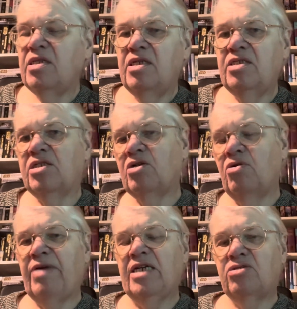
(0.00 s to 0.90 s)
this is
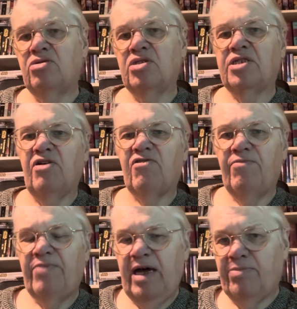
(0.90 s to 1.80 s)
going back to the Tower
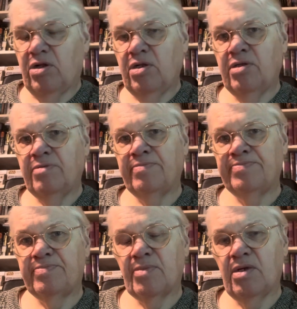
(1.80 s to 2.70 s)
of Babel,
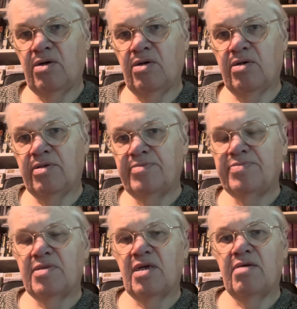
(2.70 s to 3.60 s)
or
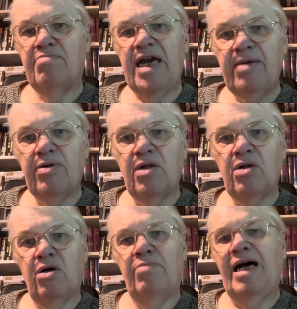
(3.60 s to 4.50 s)
Babel
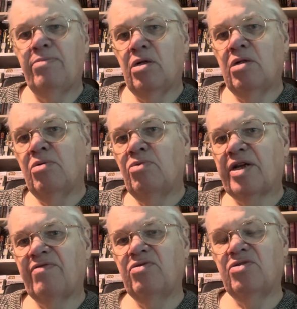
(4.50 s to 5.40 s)
or Babel,
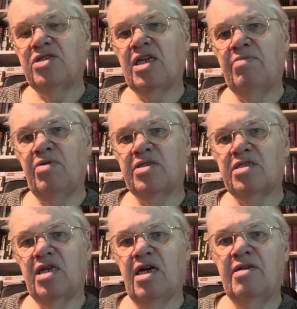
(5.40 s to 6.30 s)
whatever you say, but
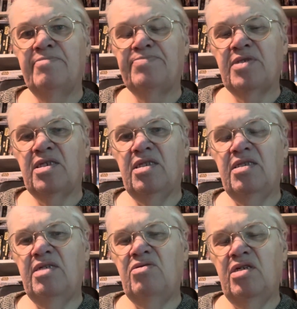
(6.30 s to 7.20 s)
uh,
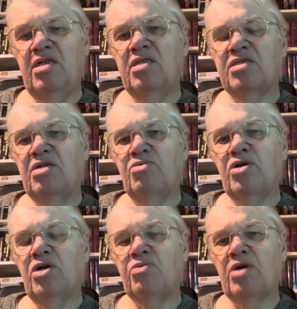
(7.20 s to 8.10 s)
it's the
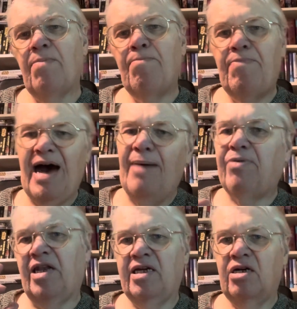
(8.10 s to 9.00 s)
word where
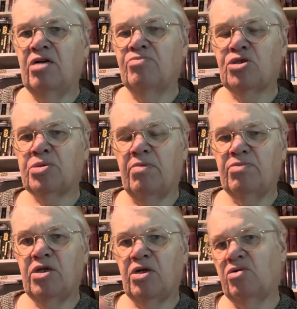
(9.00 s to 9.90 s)
babbling comes from.
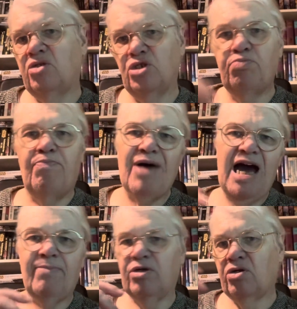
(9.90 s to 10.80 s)
You know, you just
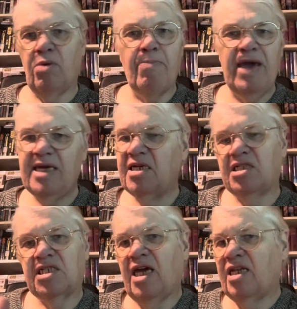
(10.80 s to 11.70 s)
babble. You're not making
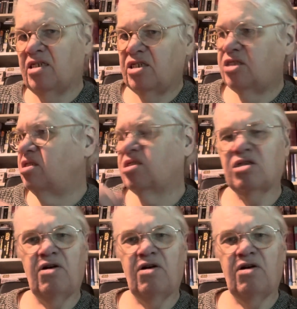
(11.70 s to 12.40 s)
sense. It's just